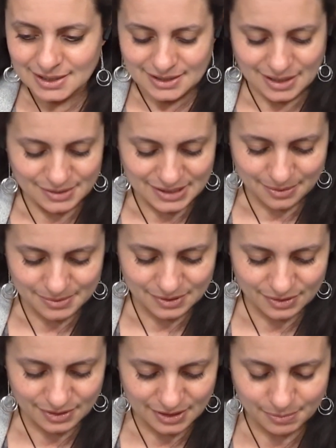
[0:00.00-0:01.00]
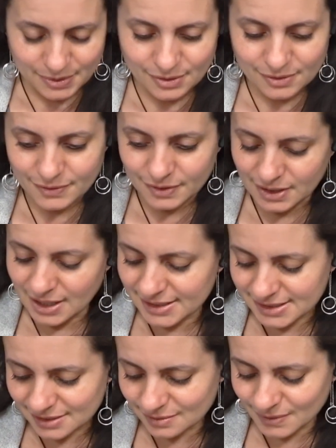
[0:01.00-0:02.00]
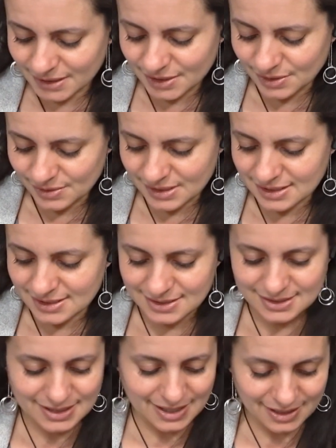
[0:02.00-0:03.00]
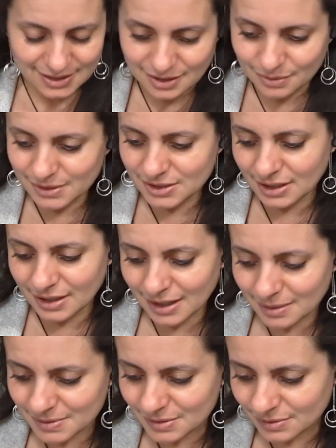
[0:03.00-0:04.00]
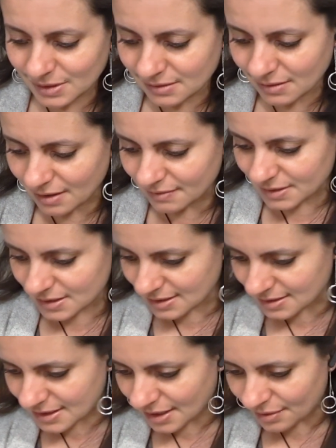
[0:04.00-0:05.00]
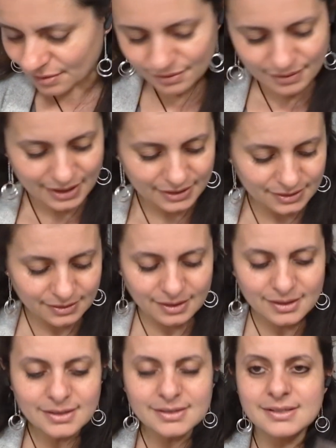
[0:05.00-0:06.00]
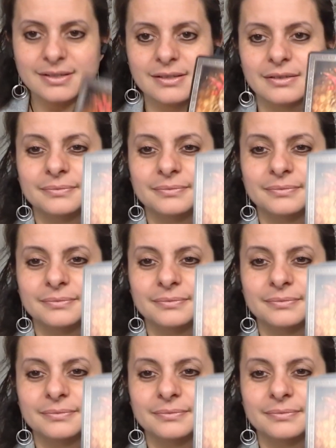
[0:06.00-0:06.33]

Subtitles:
That was absolutely beautiful. I did want to use this deck, which I absolutely love. It's the Tarot Grand Luxe.